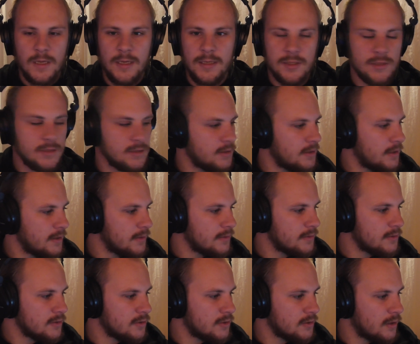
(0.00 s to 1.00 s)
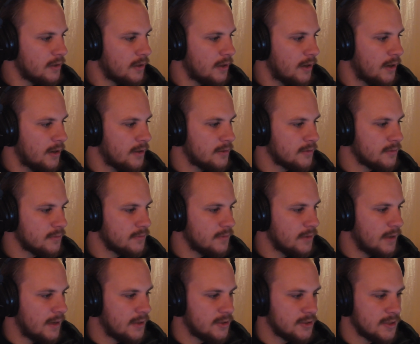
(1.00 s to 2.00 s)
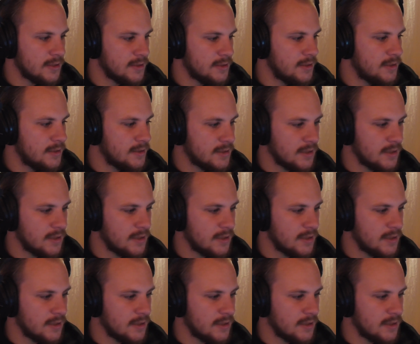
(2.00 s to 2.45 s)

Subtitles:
it's as you can see,